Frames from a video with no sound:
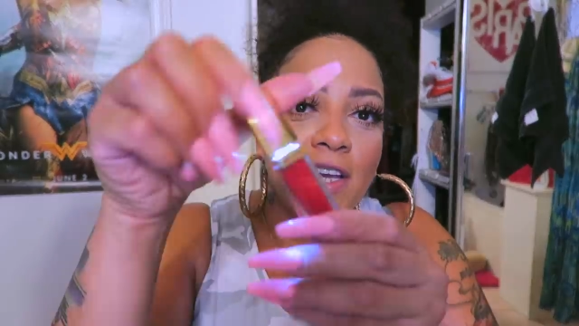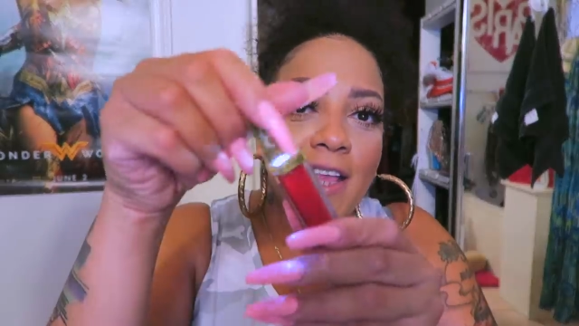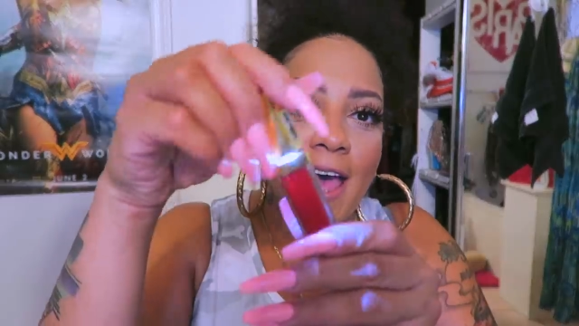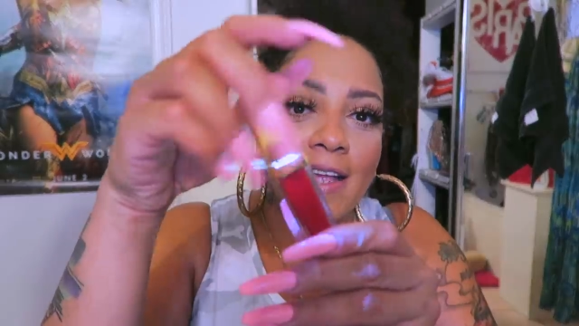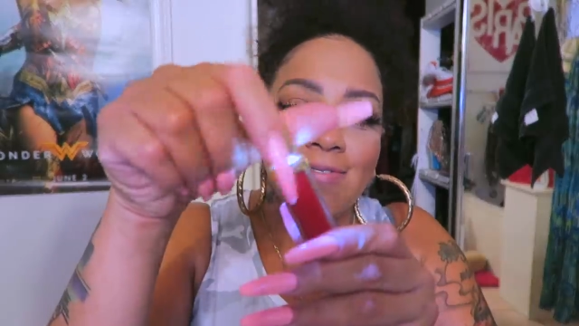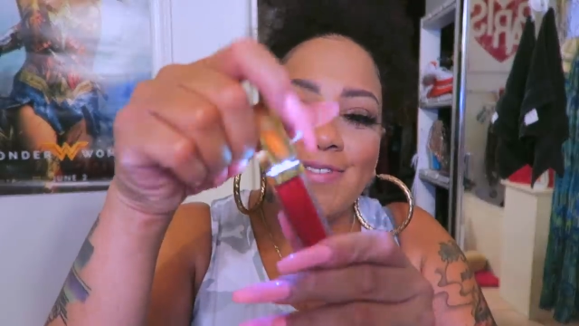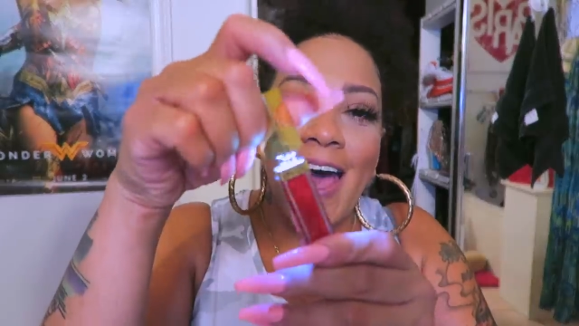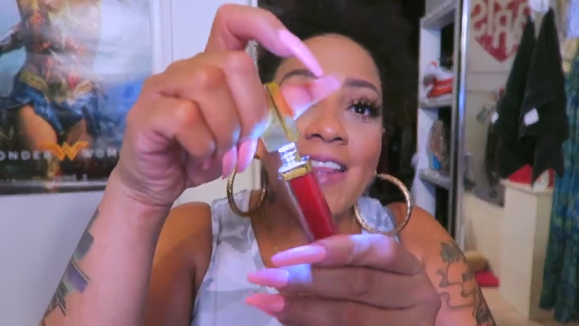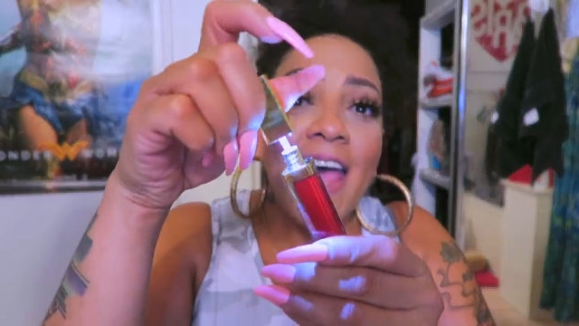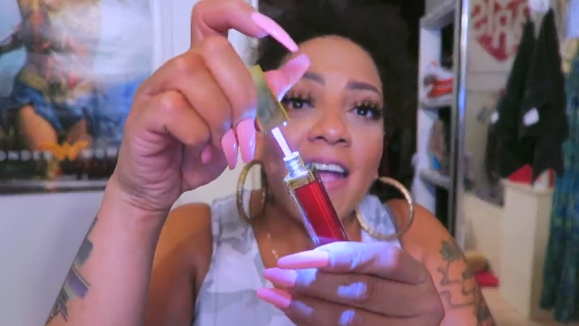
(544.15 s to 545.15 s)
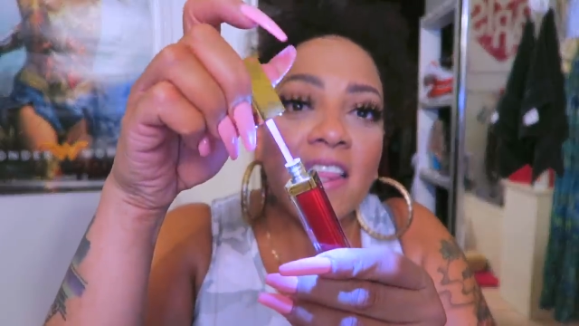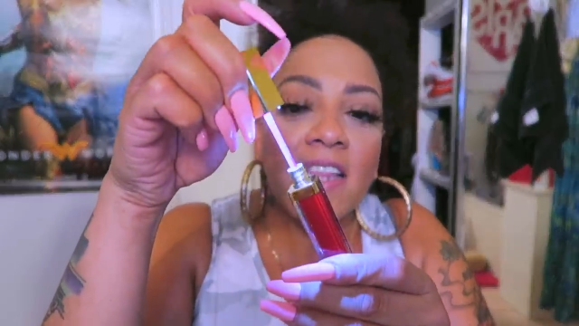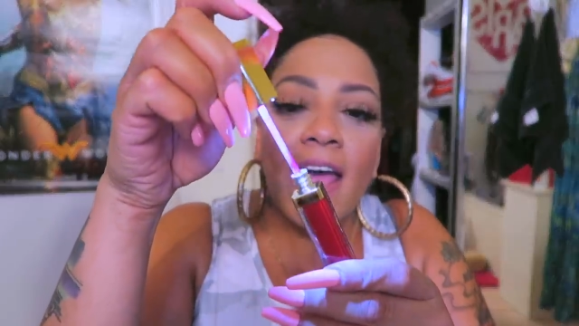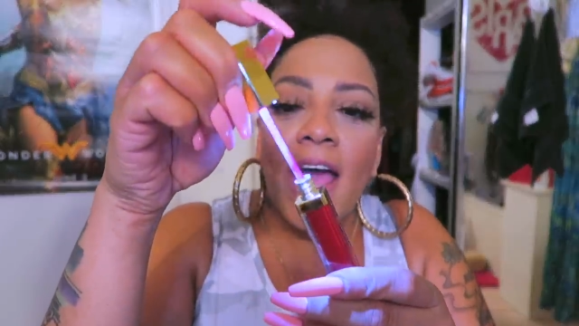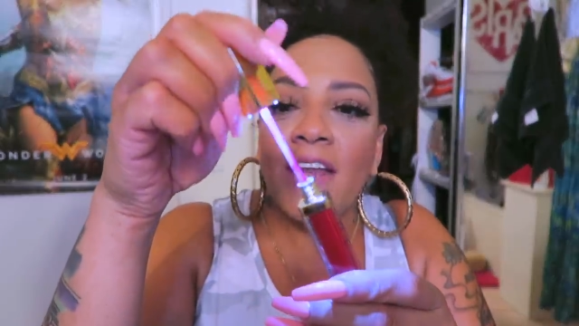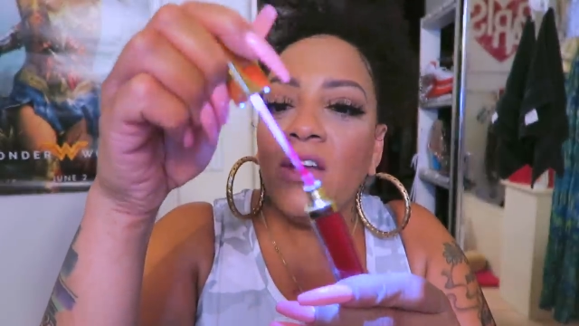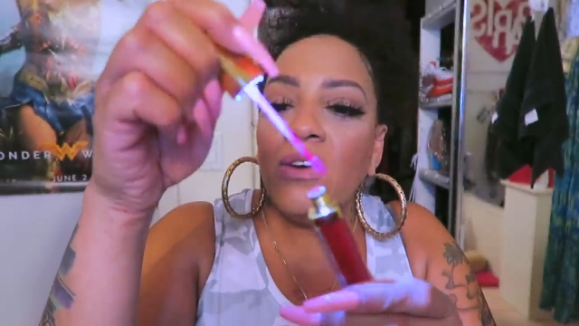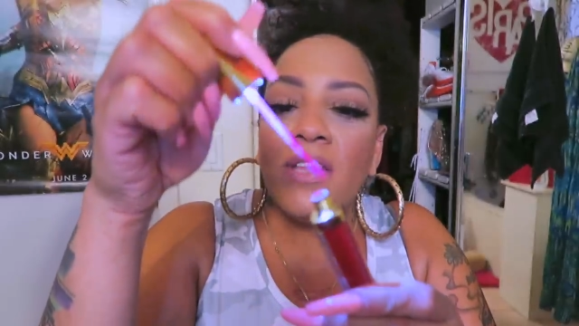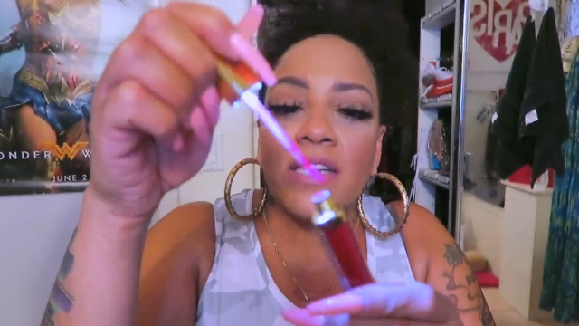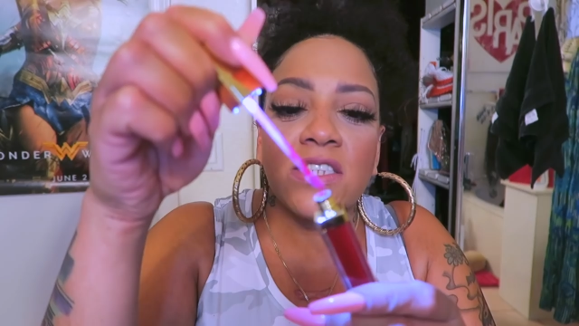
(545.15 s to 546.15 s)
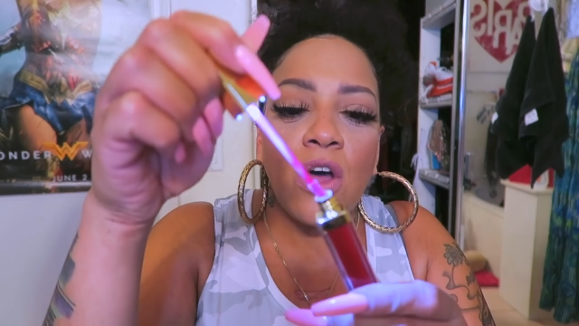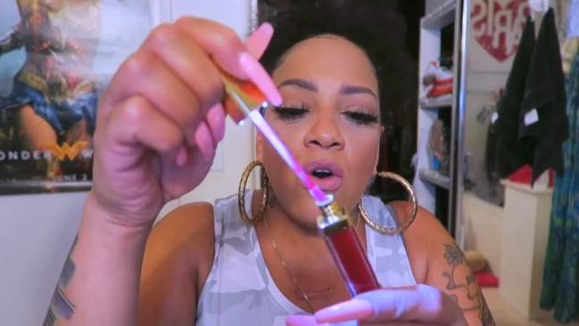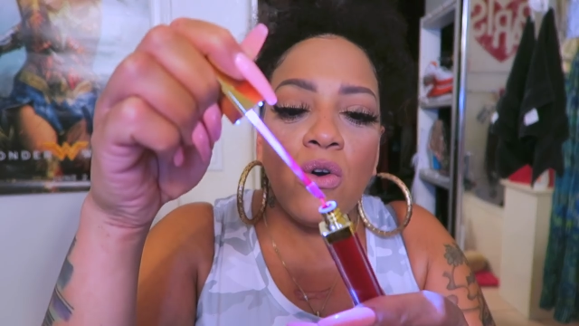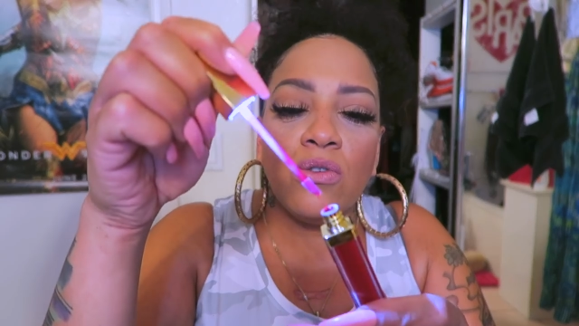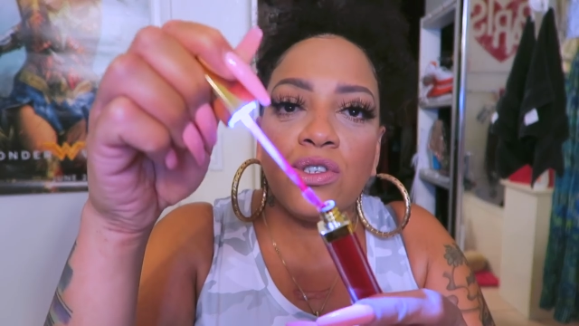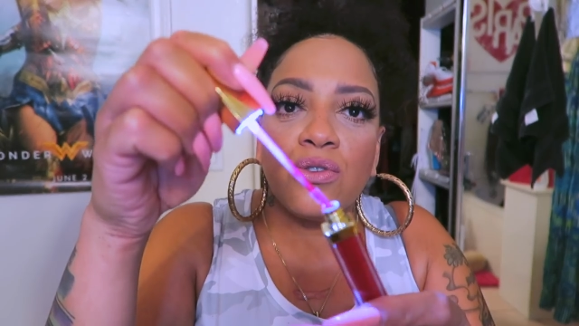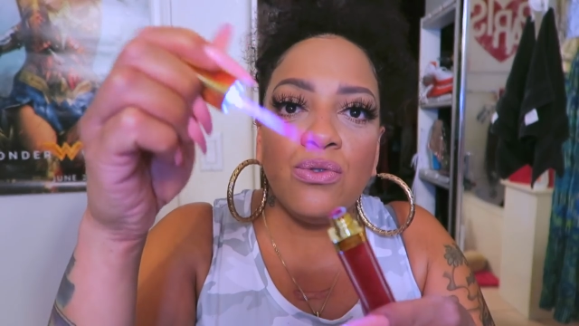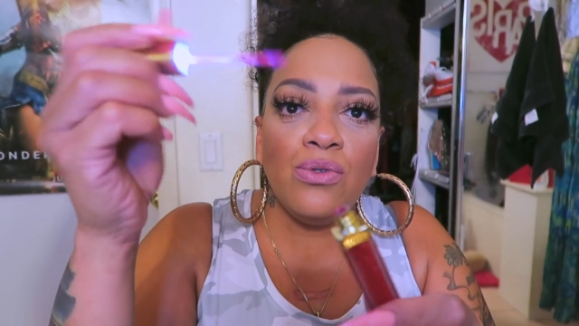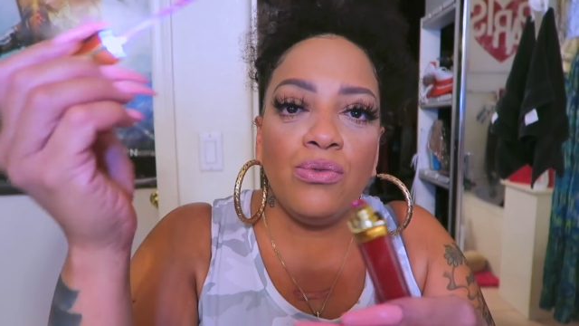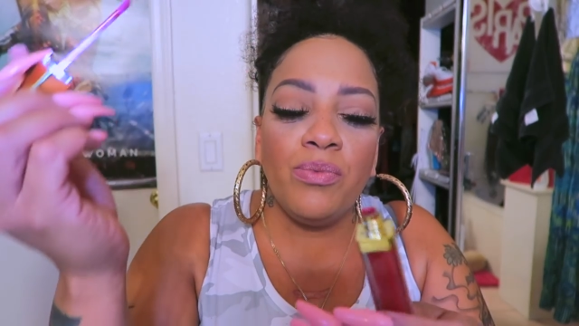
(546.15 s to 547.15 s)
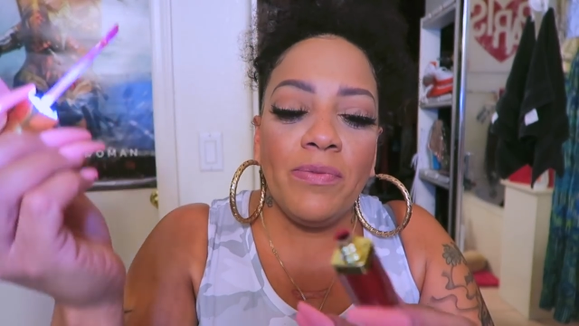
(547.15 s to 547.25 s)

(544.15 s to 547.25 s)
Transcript: Look at that. I like the light. I know that's old school.